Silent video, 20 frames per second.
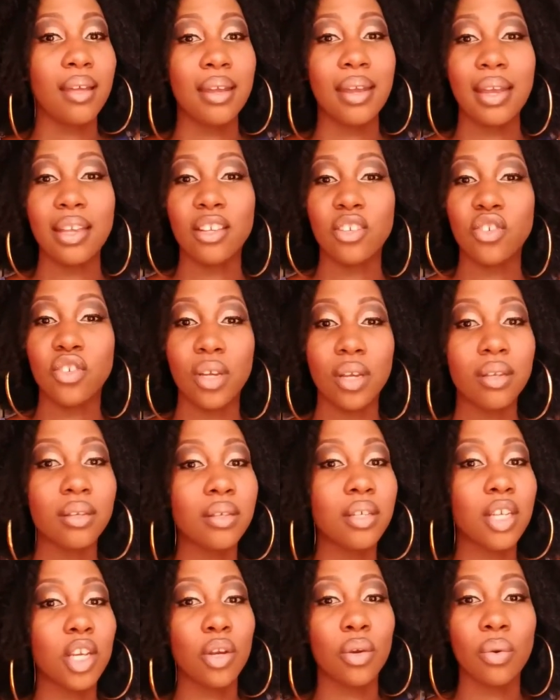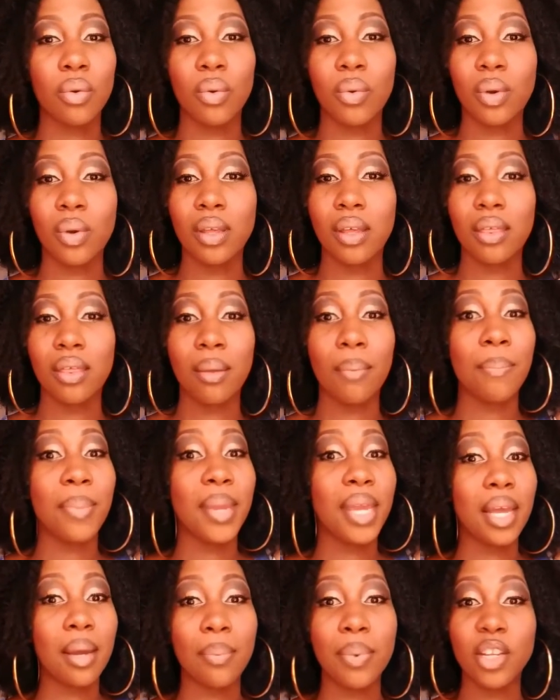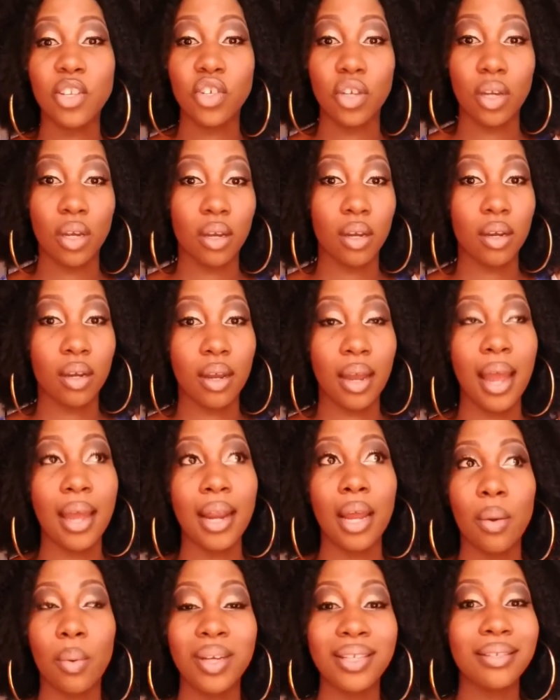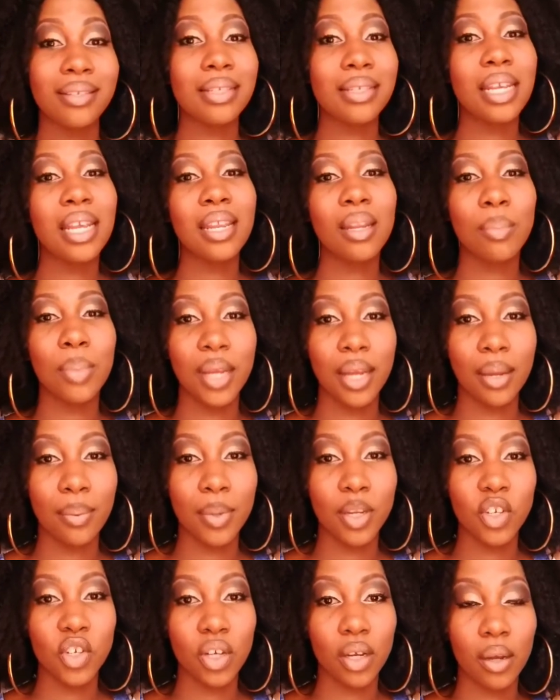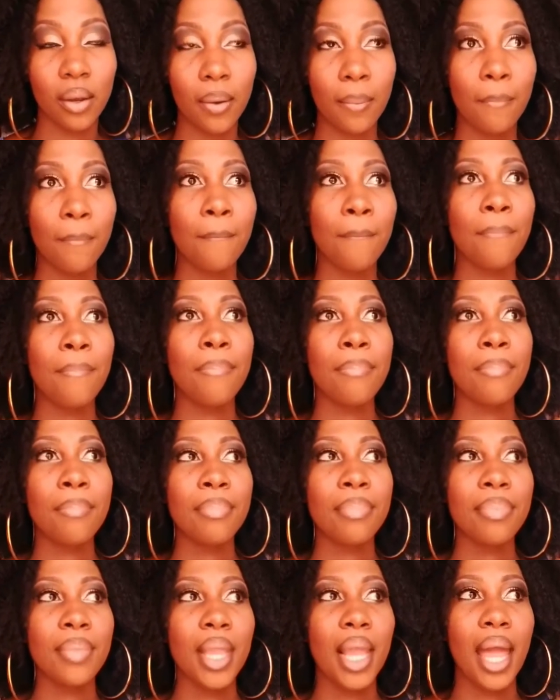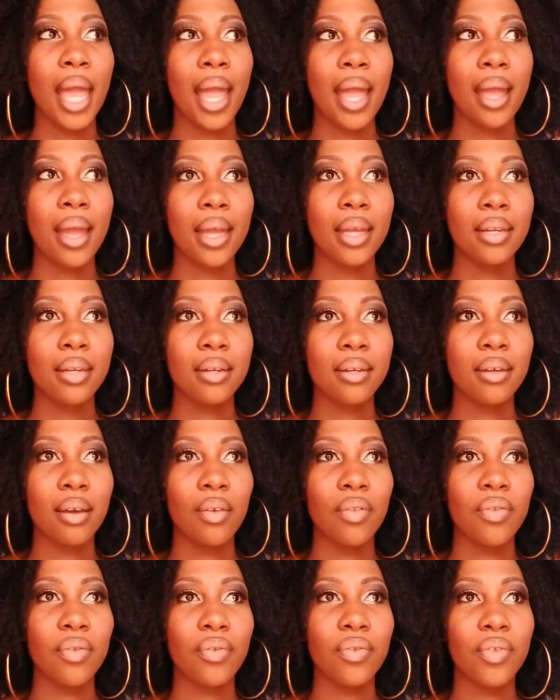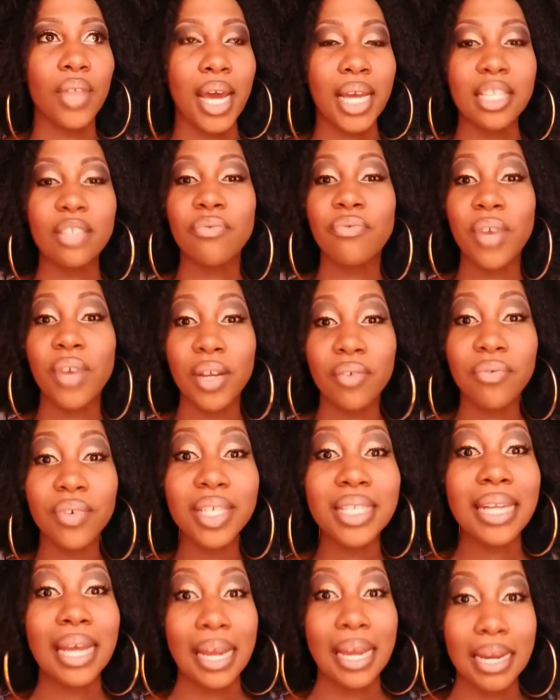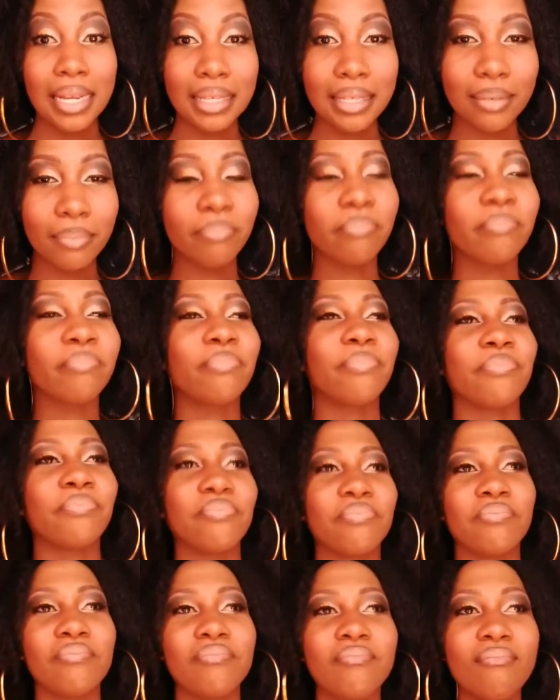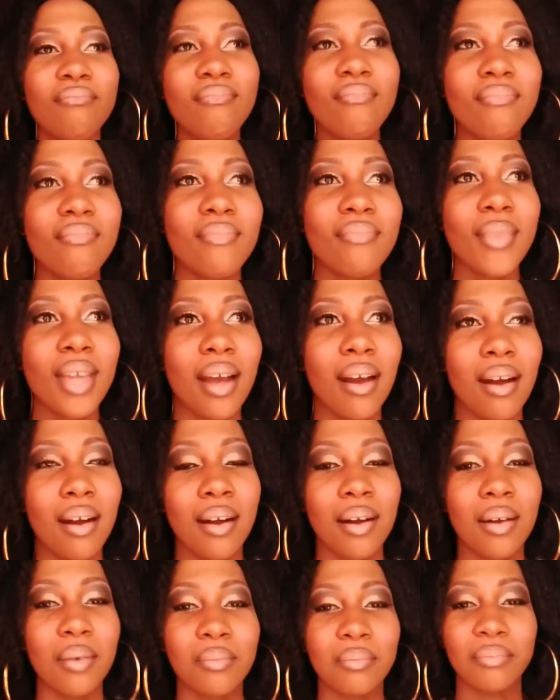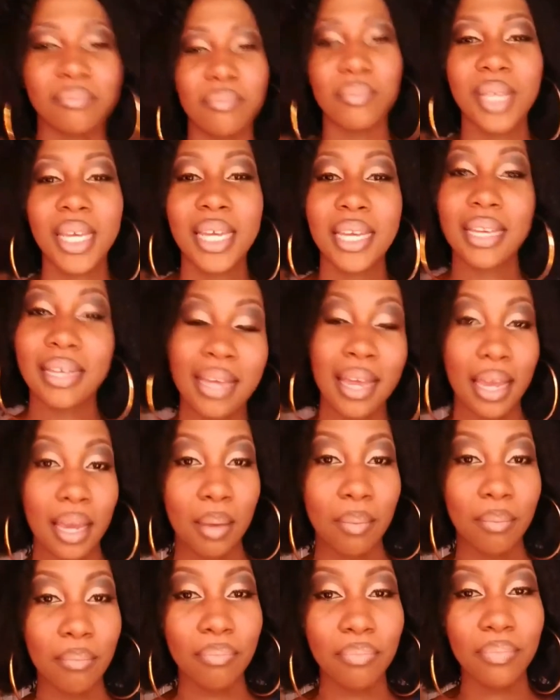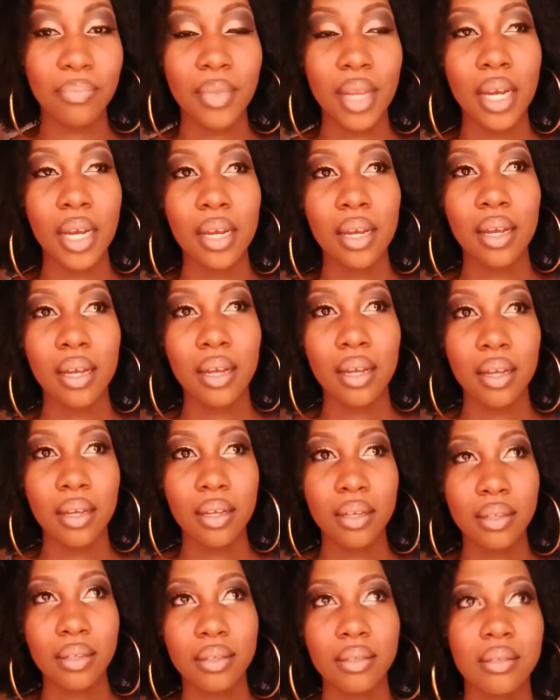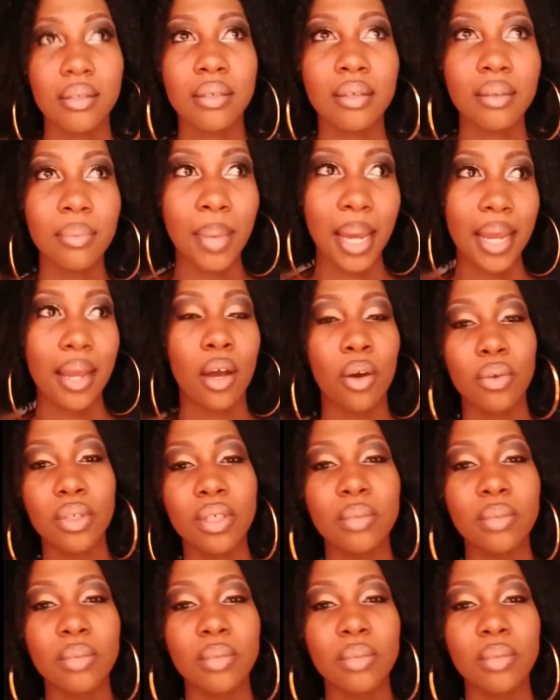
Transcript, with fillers: It's just, you know, the bigger picture. And I wasn't seeing the bigger picture. And that fateful night, um, he came to my house